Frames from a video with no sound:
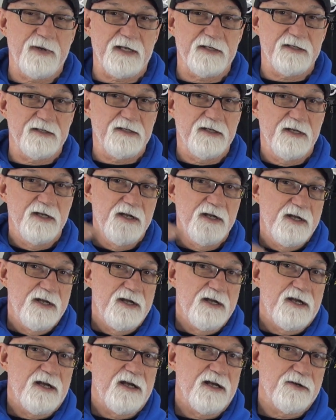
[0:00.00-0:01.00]
button
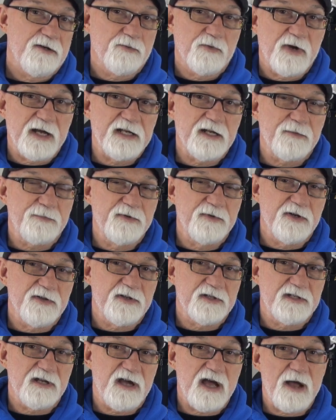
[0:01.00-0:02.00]
right up near
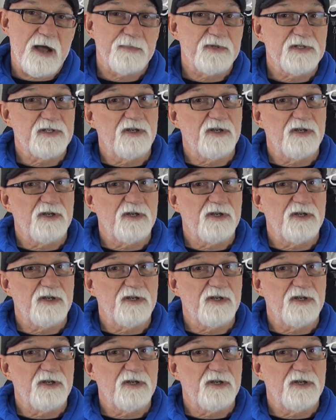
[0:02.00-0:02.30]
the top.